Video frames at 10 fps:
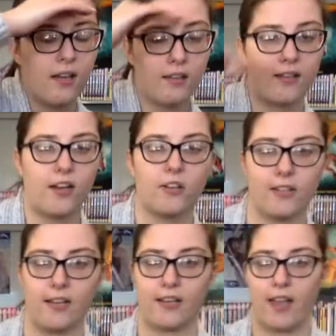There's
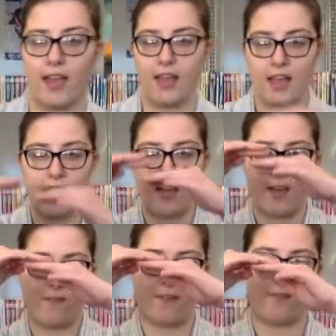a
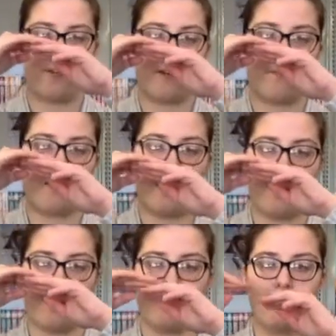cave in front of
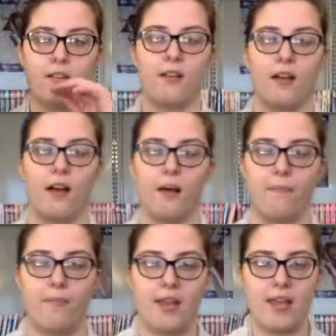me. A
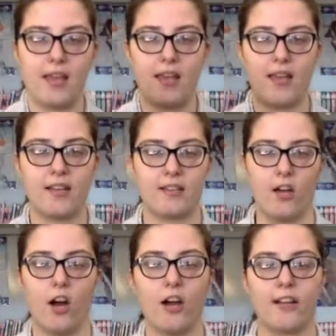big,
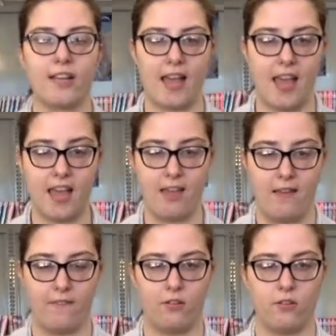dark
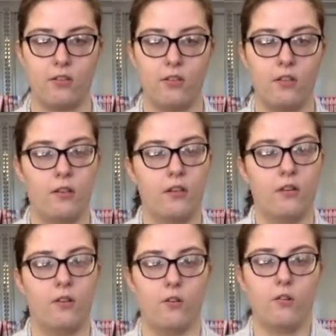cave.
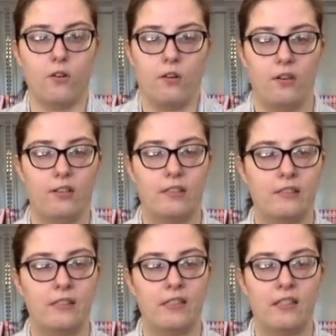Ooh.
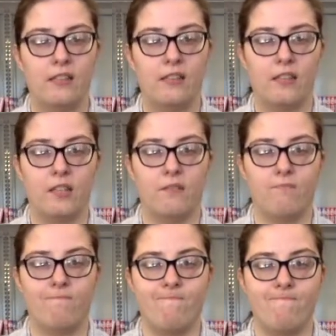
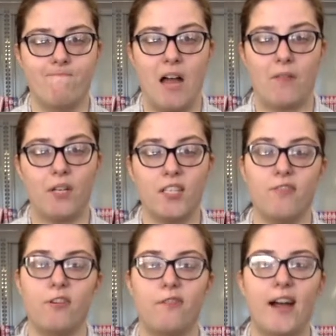I wonder
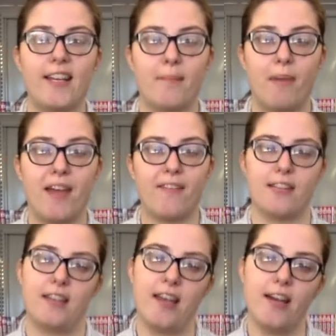if we'll find a bear
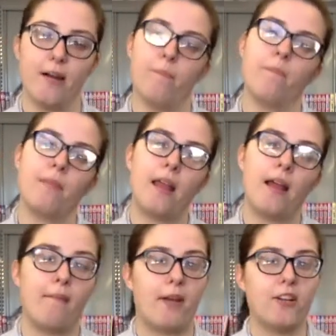in there.
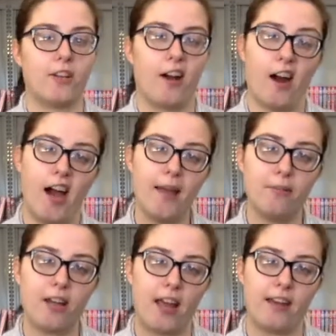Bears are
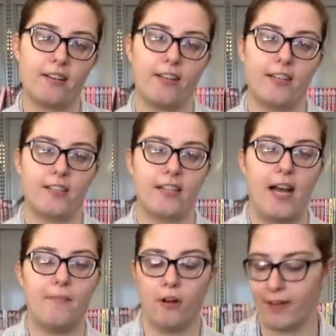hibernating during this
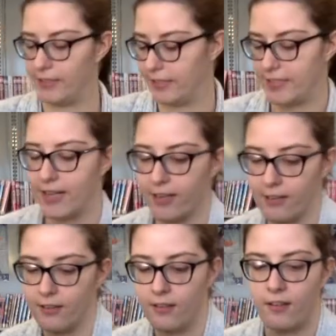time. All right, let's take
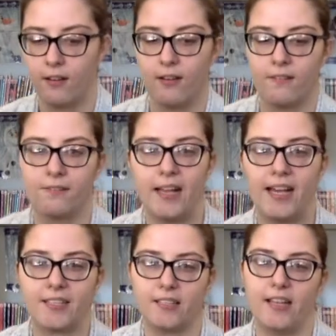our
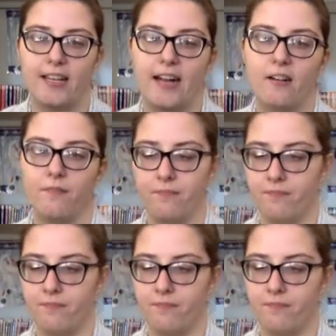flashlight out.